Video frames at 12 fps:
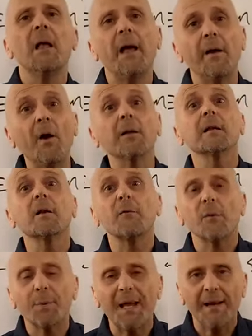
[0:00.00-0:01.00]
and all the
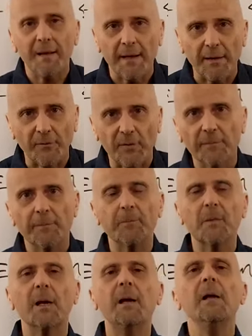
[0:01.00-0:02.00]
different plant lives.
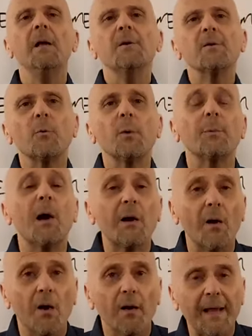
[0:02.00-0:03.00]
Okay, so we brought
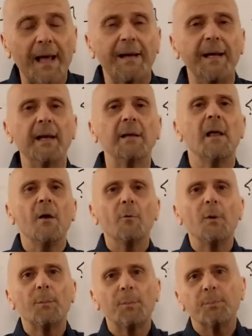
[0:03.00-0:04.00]
all of that in.
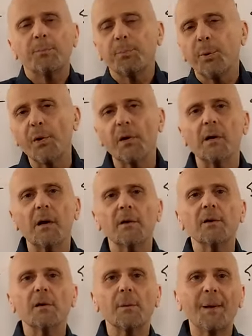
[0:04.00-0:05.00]
We put it
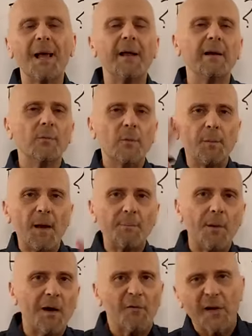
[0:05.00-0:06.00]
into the planet. We made
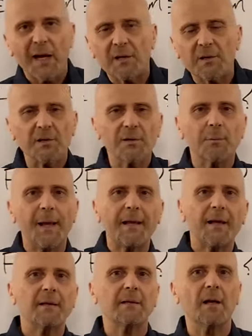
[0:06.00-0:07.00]
modifications to make
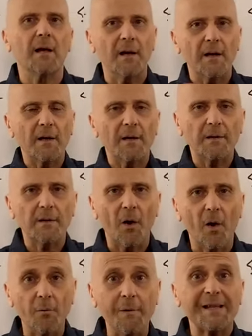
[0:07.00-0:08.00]
it uh, uh,
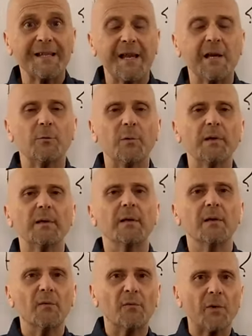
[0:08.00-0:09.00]
all resonate
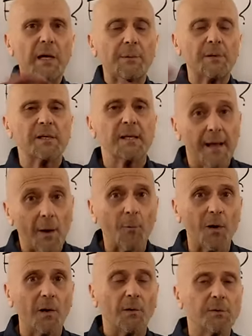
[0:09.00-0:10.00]
within the frequency that
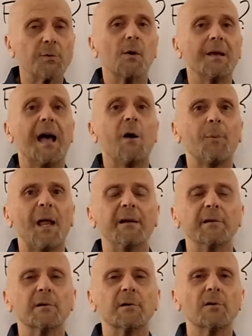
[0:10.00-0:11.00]
we're going to allow
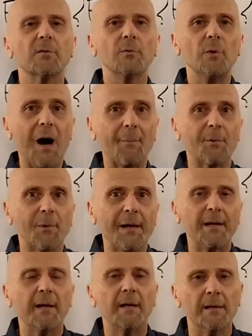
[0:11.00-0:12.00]
planet Earth to
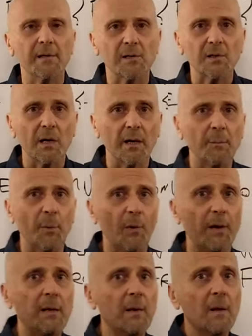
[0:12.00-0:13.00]
operate in as a starting
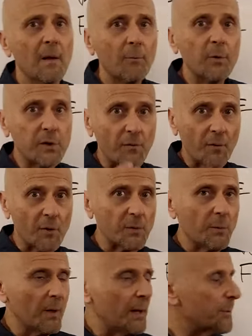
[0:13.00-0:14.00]
point, which of course
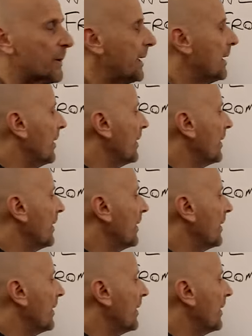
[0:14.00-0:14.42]
we'll upgrade